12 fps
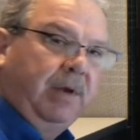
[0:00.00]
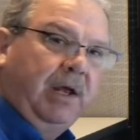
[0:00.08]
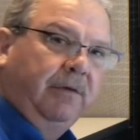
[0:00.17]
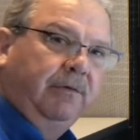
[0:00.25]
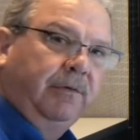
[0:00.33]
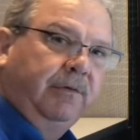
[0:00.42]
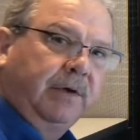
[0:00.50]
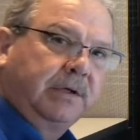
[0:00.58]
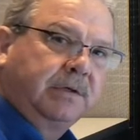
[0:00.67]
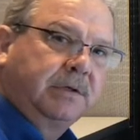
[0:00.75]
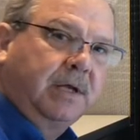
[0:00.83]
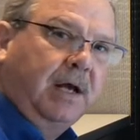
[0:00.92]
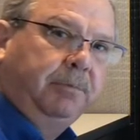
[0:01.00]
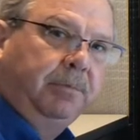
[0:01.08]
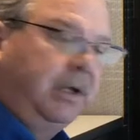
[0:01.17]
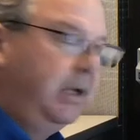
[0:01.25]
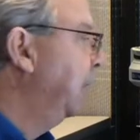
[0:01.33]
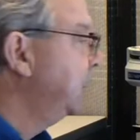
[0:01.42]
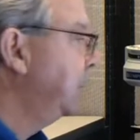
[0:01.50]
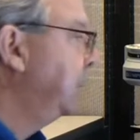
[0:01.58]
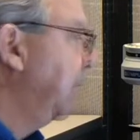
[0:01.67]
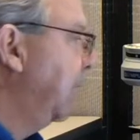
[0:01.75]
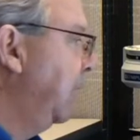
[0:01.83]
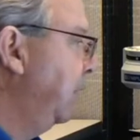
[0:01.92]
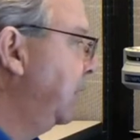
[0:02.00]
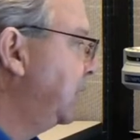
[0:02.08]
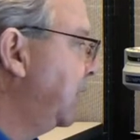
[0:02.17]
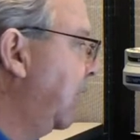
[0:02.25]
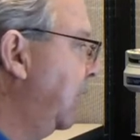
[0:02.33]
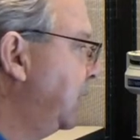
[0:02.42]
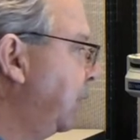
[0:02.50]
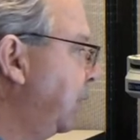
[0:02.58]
have a fixed top lens. In this case,